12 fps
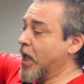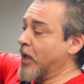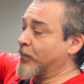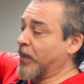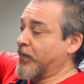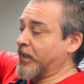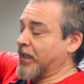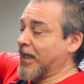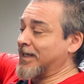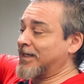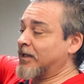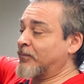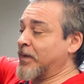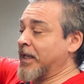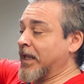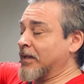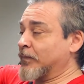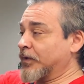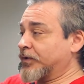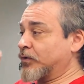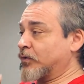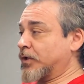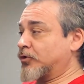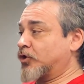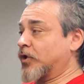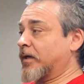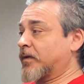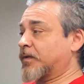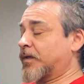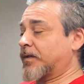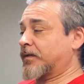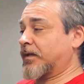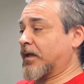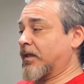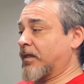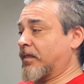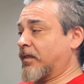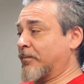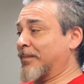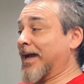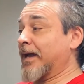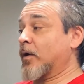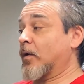But the idea of being able to adjust the back